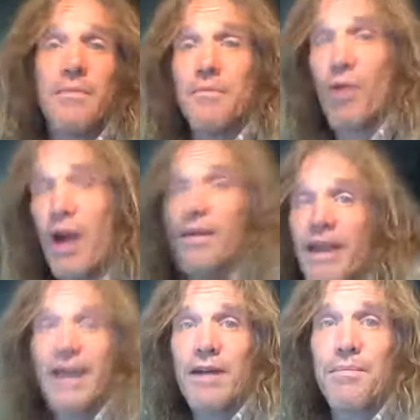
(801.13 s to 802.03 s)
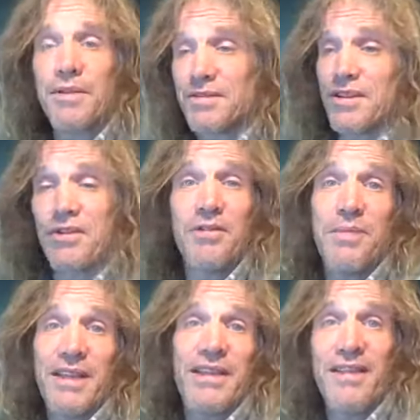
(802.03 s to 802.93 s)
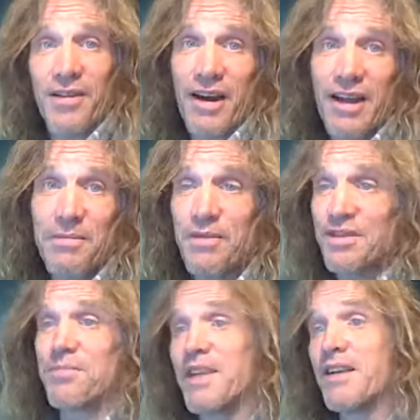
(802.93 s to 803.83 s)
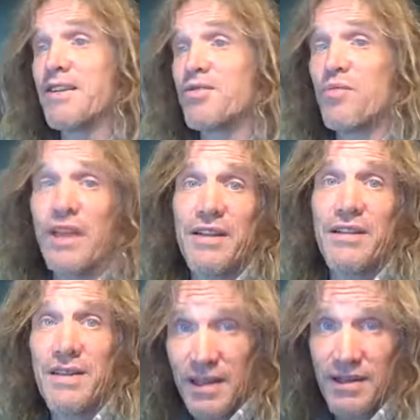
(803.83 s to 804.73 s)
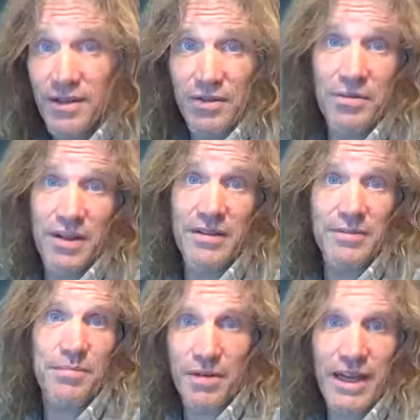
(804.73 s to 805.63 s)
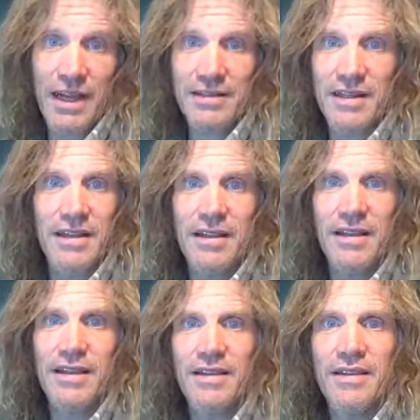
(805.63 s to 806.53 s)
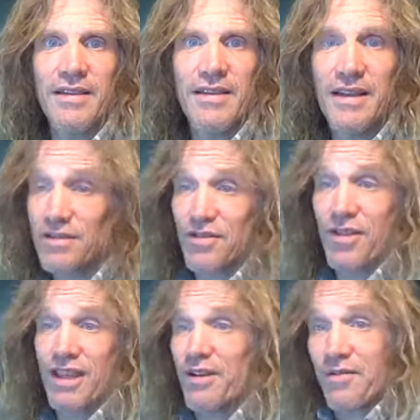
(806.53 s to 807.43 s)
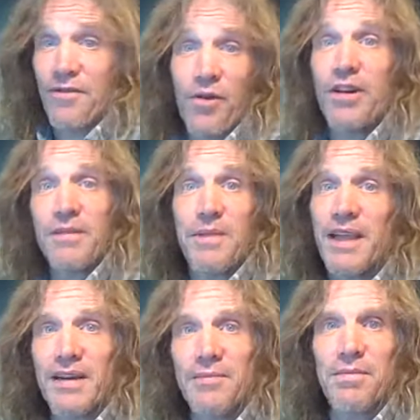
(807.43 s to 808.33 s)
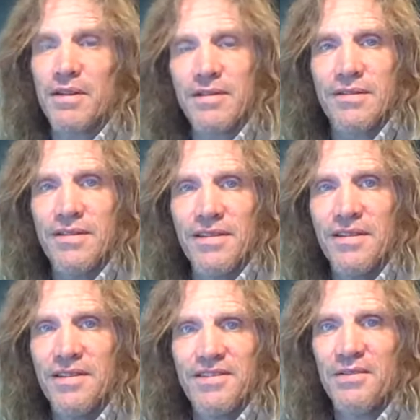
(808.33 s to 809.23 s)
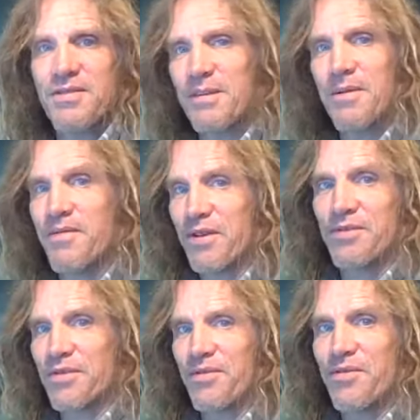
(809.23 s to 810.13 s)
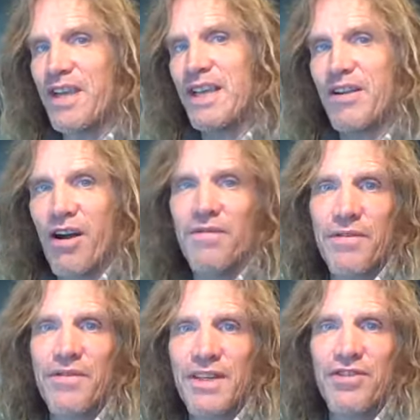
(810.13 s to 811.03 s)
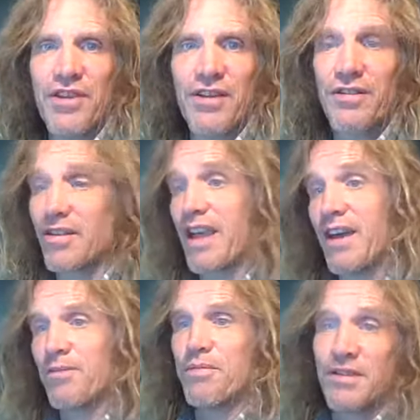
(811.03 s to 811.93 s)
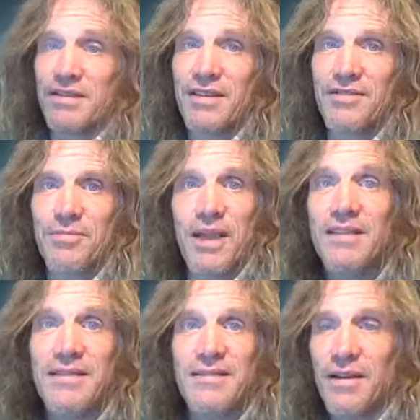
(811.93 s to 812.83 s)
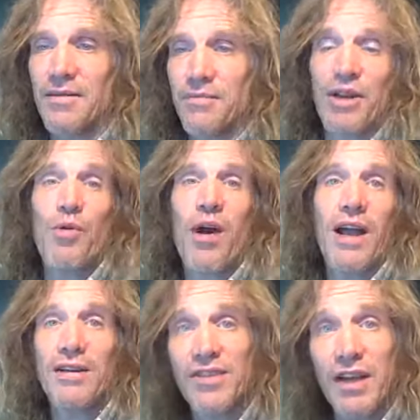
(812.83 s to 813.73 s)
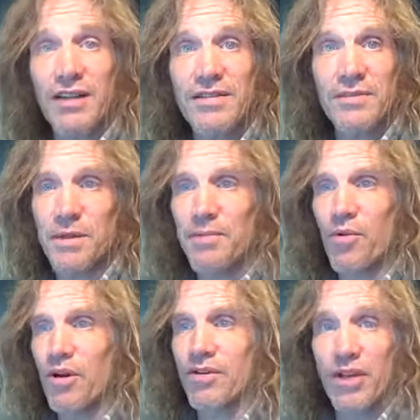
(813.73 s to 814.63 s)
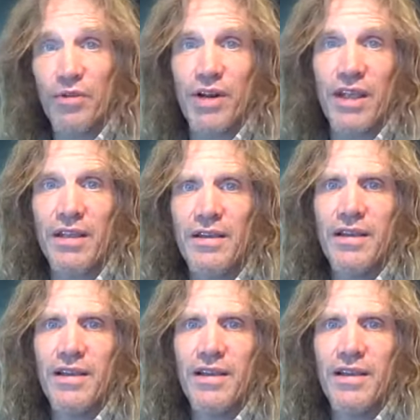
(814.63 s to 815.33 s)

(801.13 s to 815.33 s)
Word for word: and why are they helpless? It could be that they're helpless because we did do this protecting thing, and so they could afford to be helpless. So some of those are feeding off of each other. The helplessness makes uh, requires us to be more doting,